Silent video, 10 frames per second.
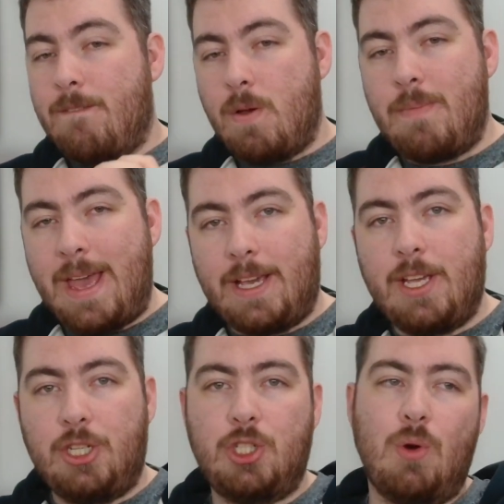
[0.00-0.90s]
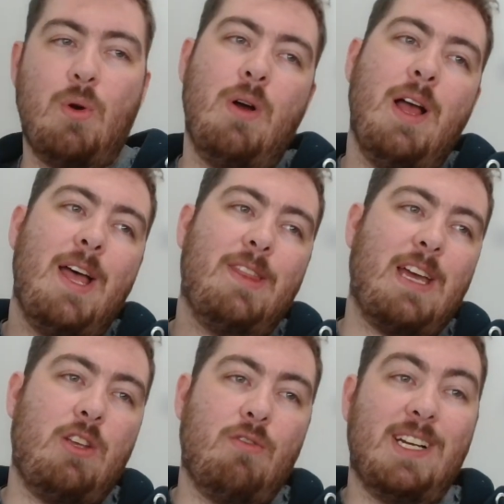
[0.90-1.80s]
for making sure
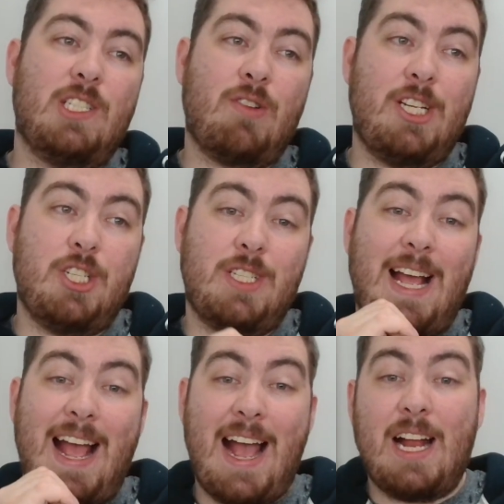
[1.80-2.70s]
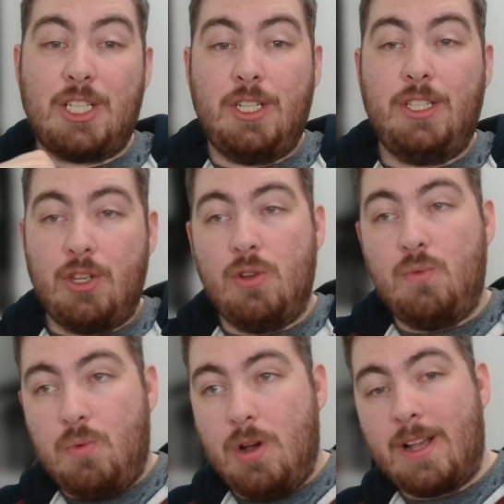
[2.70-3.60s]
that your integrations actually do
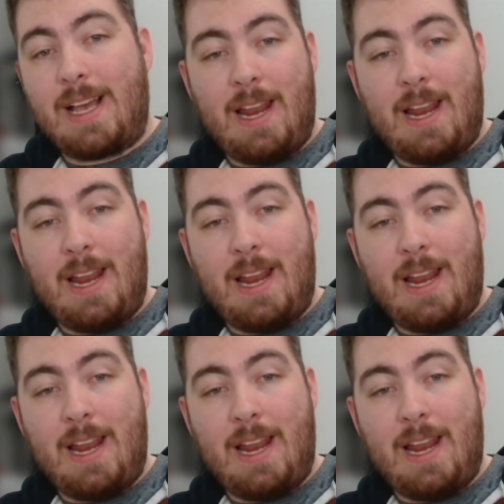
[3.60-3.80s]
work.